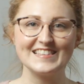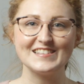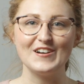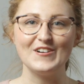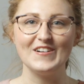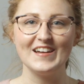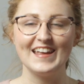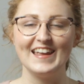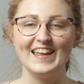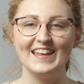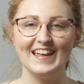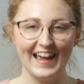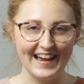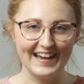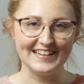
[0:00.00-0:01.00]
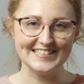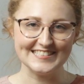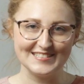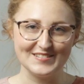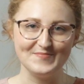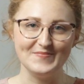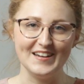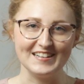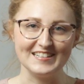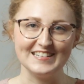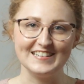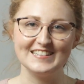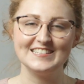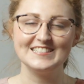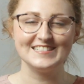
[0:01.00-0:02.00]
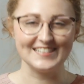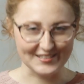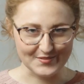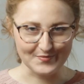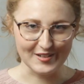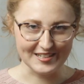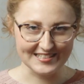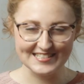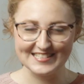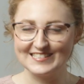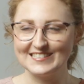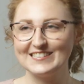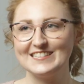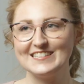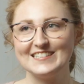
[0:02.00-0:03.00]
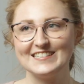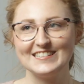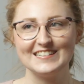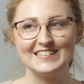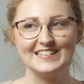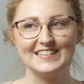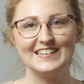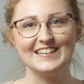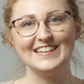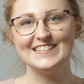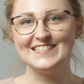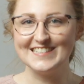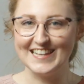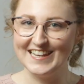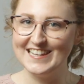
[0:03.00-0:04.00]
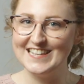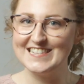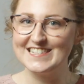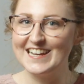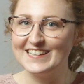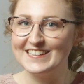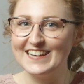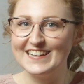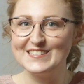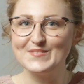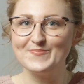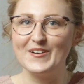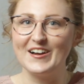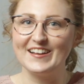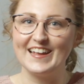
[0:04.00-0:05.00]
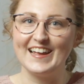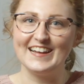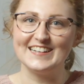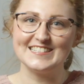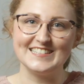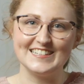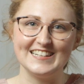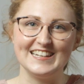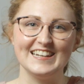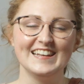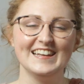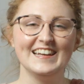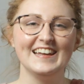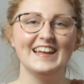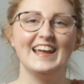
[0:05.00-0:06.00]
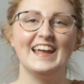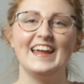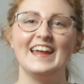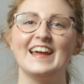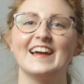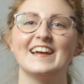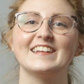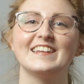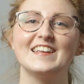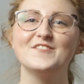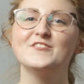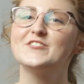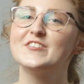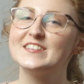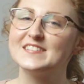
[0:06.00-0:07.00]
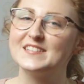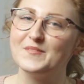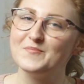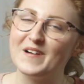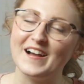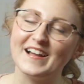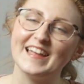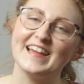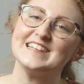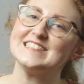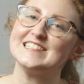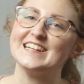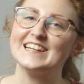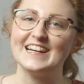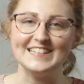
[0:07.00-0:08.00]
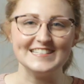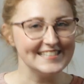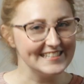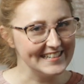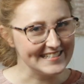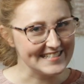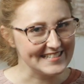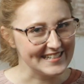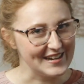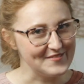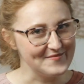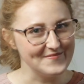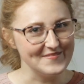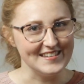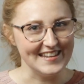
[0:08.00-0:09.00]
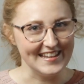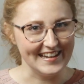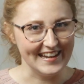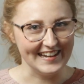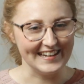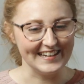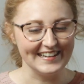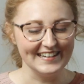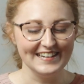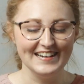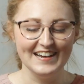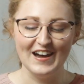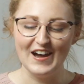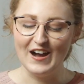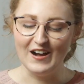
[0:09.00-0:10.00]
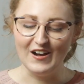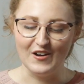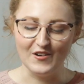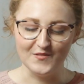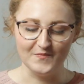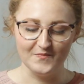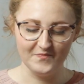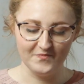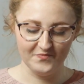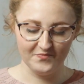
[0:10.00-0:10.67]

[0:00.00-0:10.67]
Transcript: so it has been 6 months since I last podcasted. And even though I stopped podcasting, I did not stop knitting. And